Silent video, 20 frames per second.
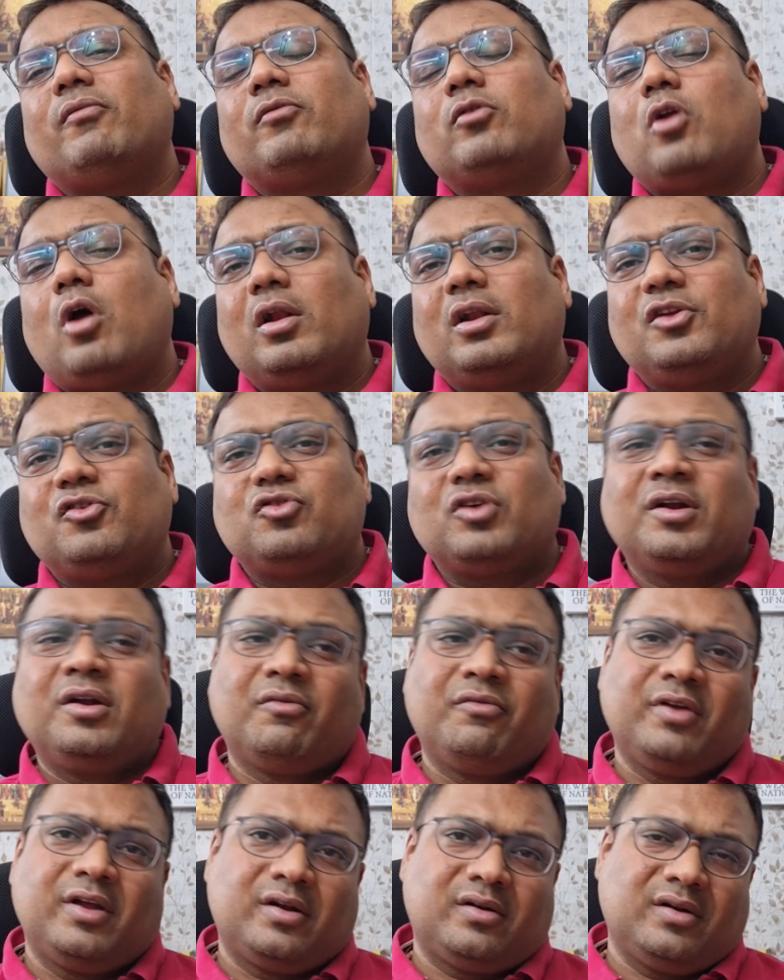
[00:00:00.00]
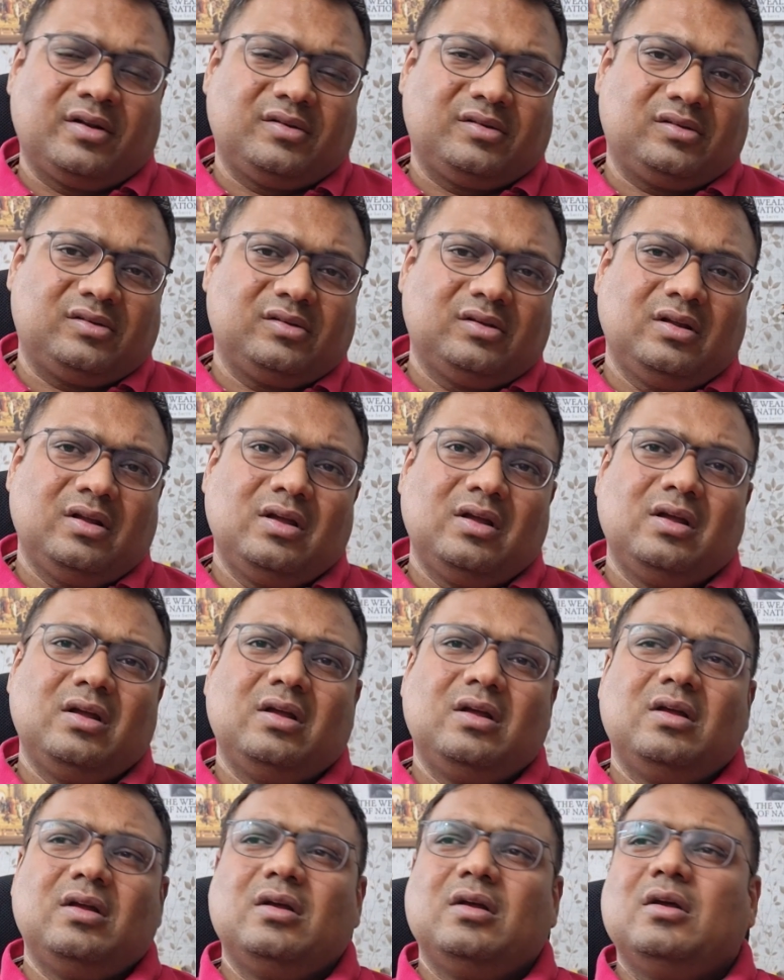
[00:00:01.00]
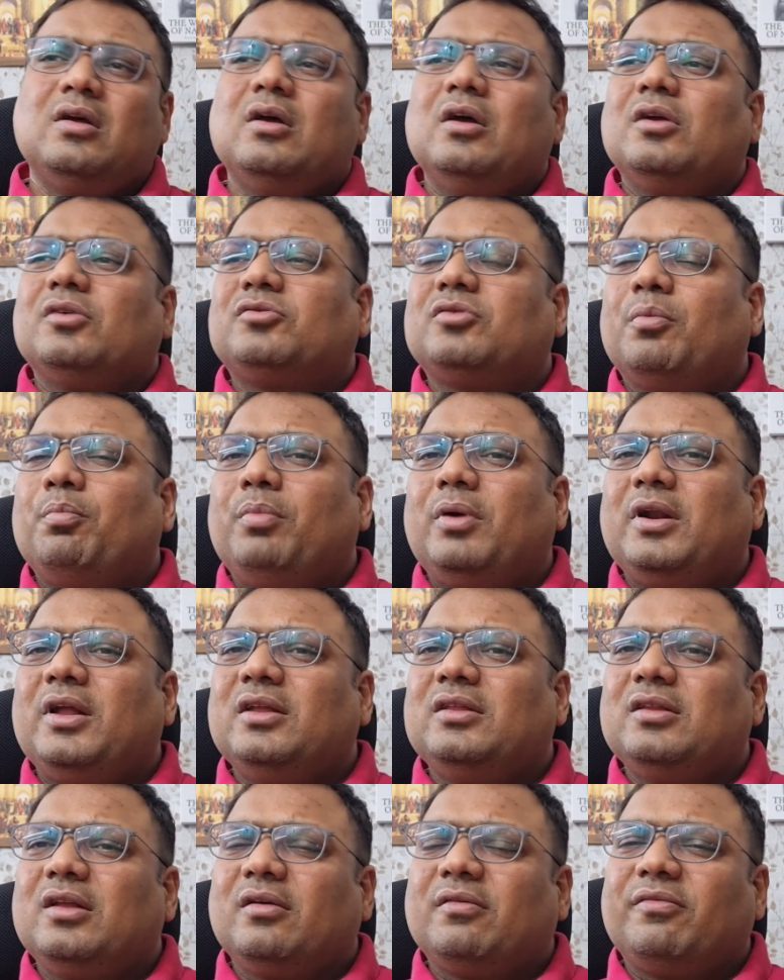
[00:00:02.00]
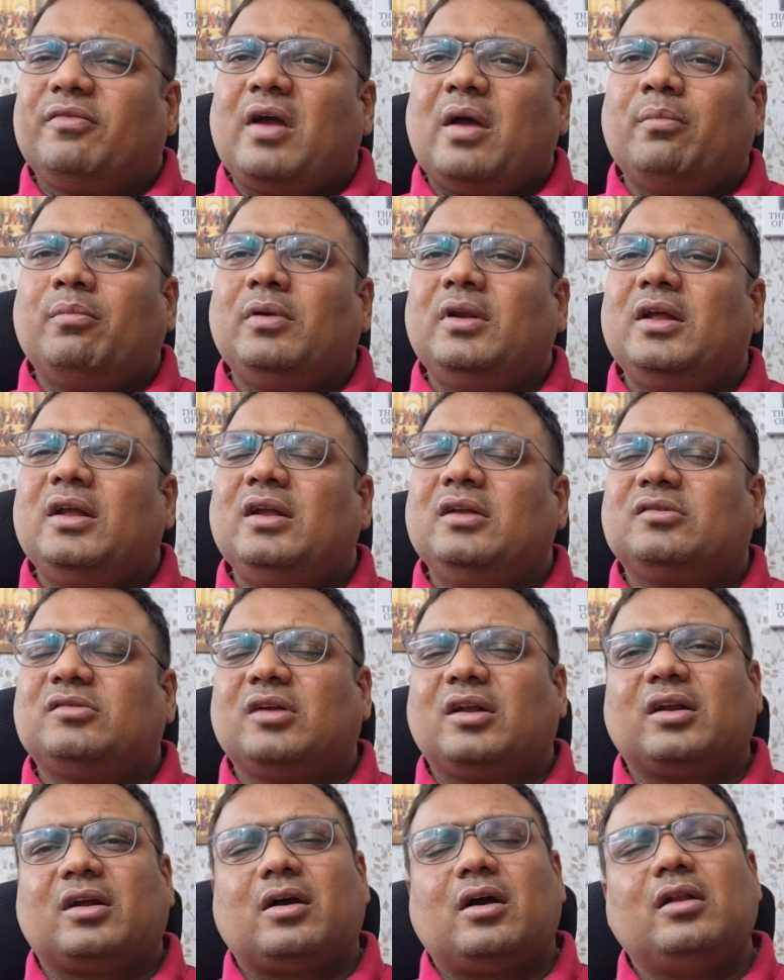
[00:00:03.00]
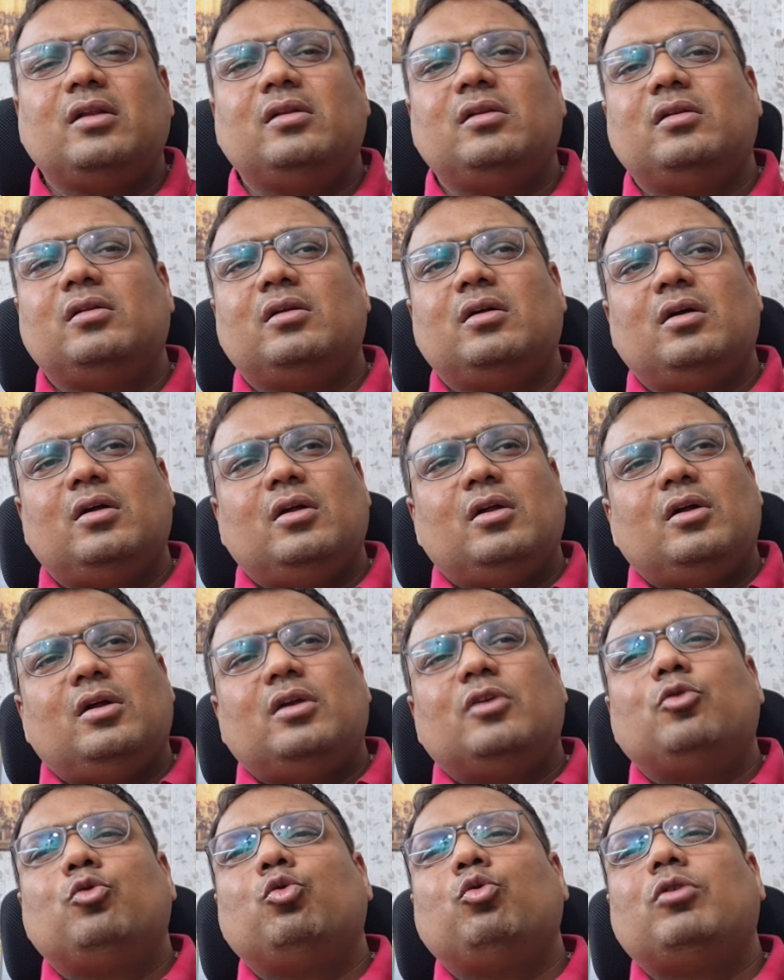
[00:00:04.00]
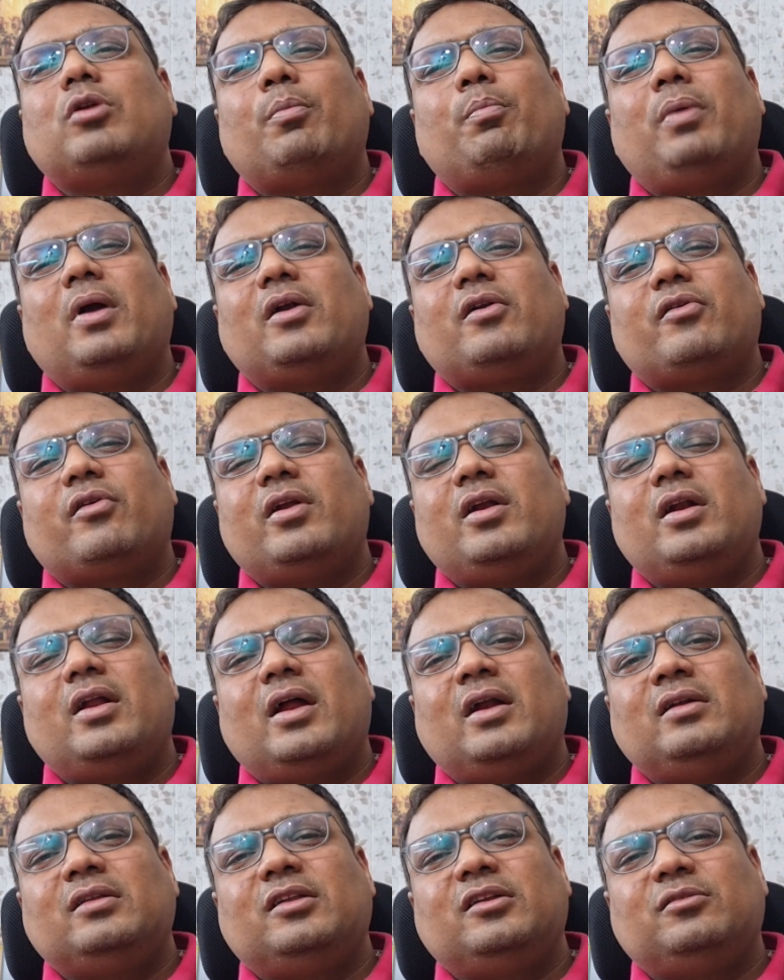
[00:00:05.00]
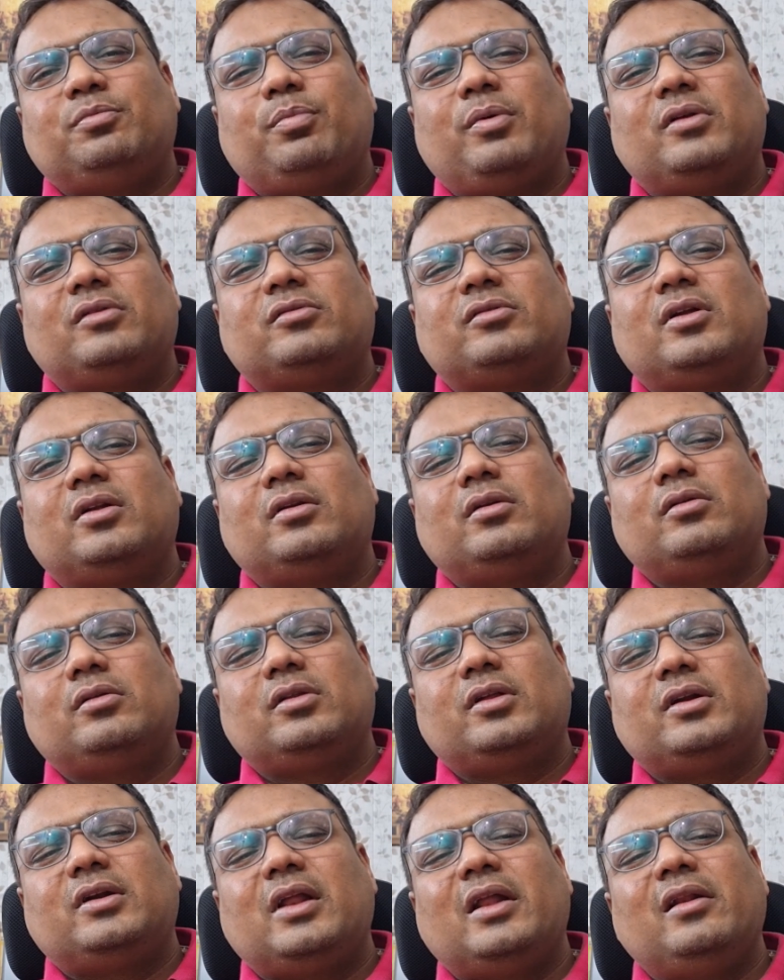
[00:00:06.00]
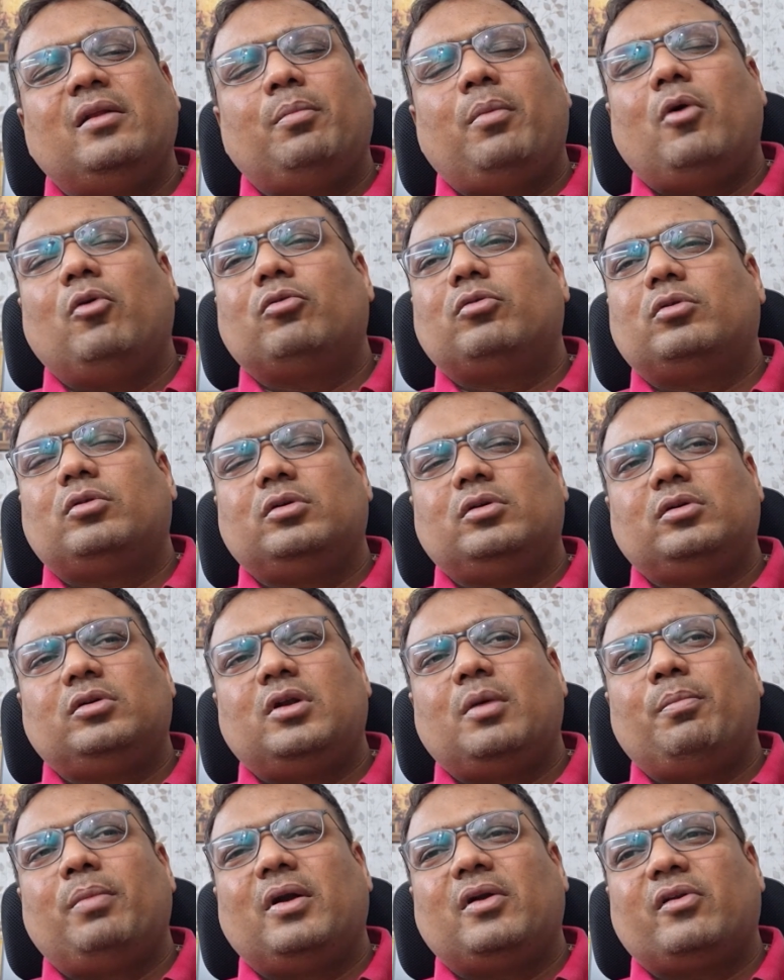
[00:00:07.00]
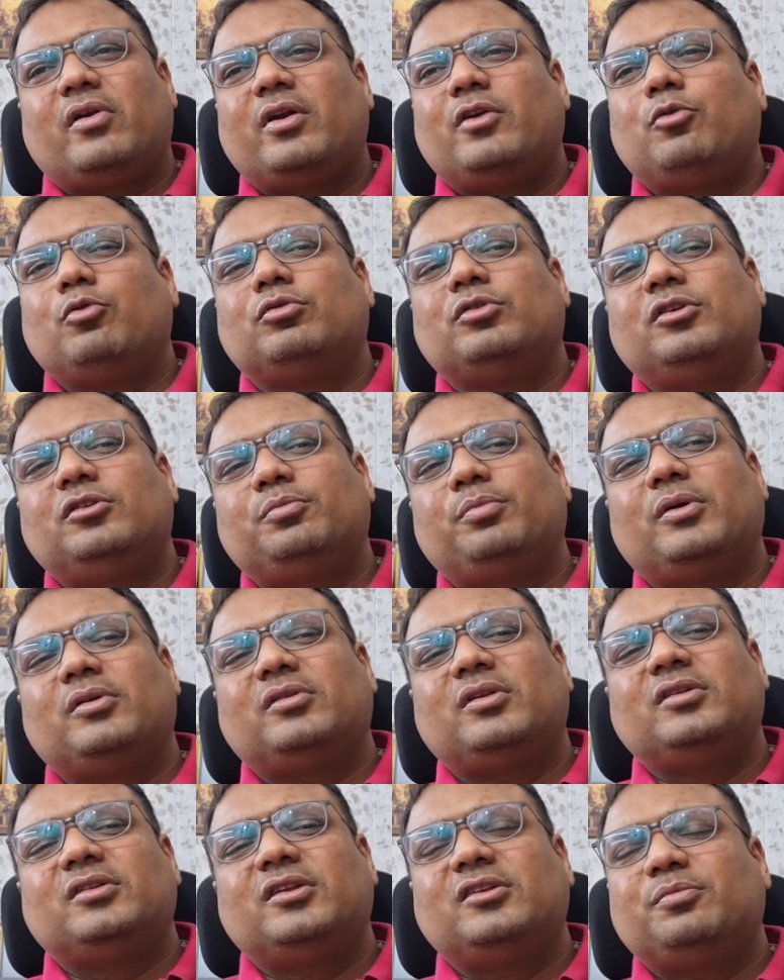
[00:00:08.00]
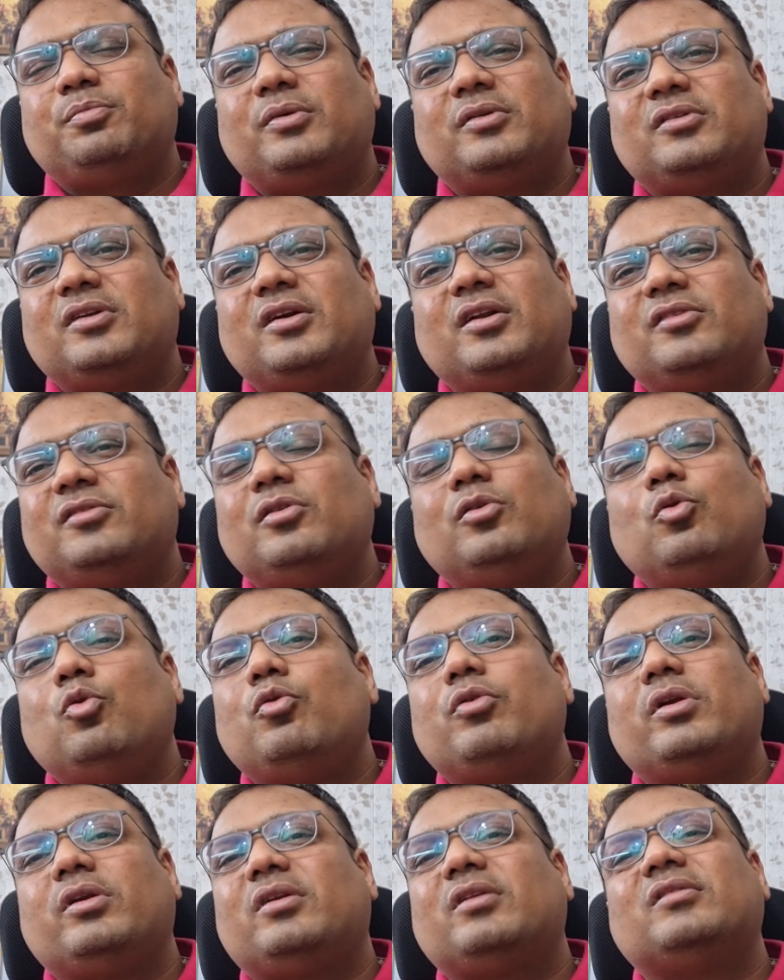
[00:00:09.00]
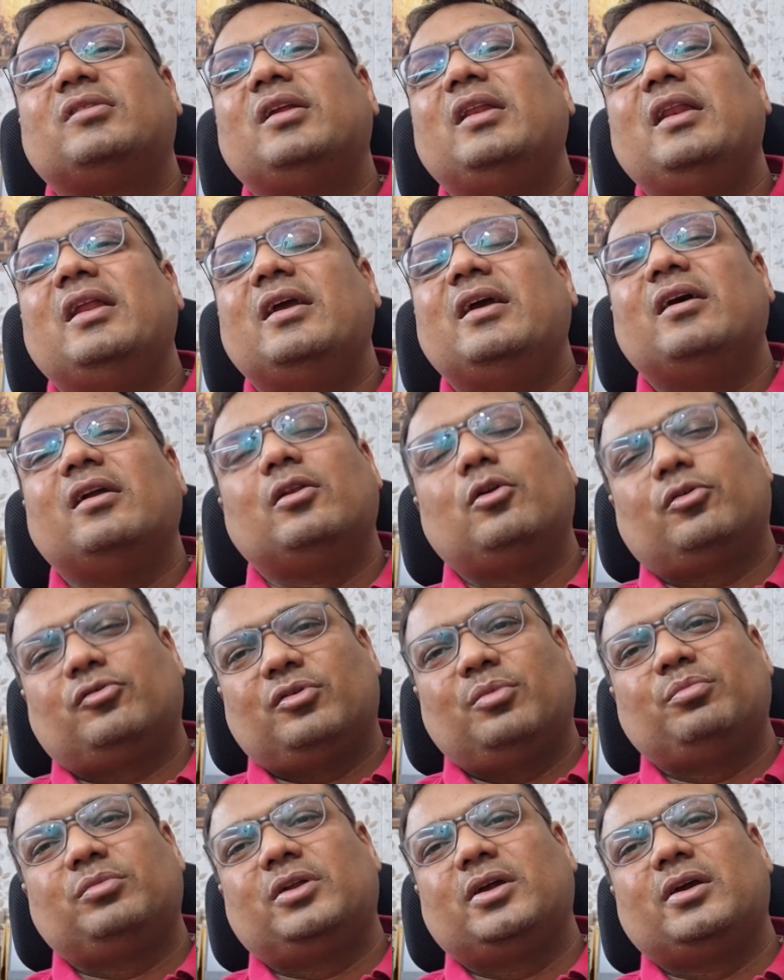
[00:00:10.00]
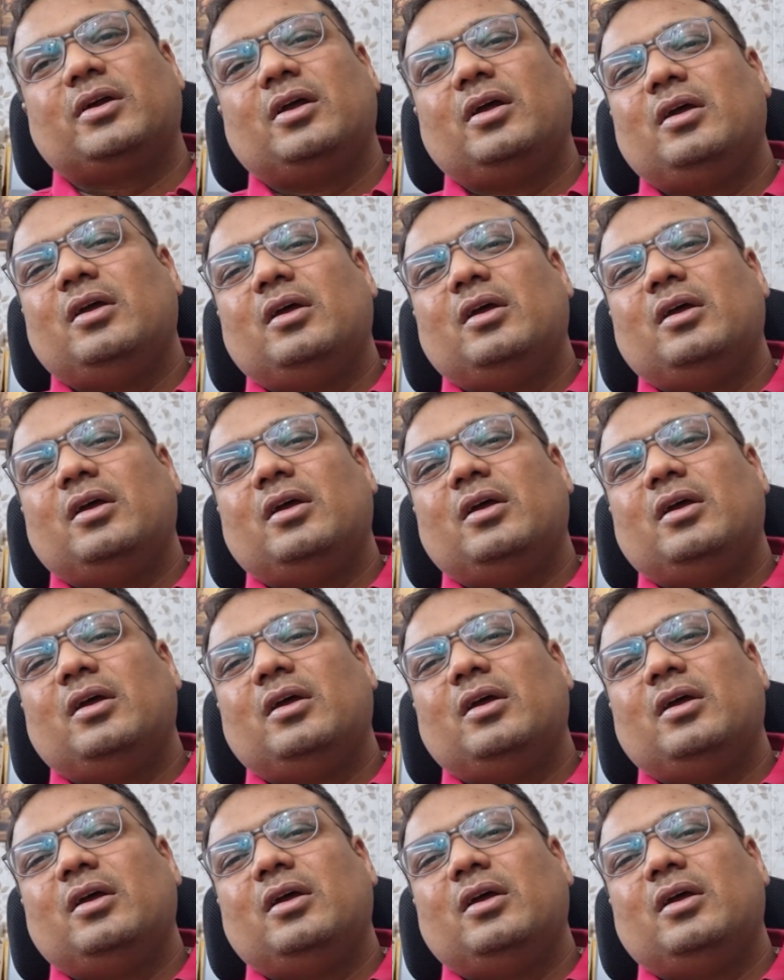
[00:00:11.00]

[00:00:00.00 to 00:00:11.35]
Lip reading: knowledge and awareness. Somebody in their family circle do Dabba trade, and this person, they tell about Dabba trade to this person. This person doesn't know it is illegal or something.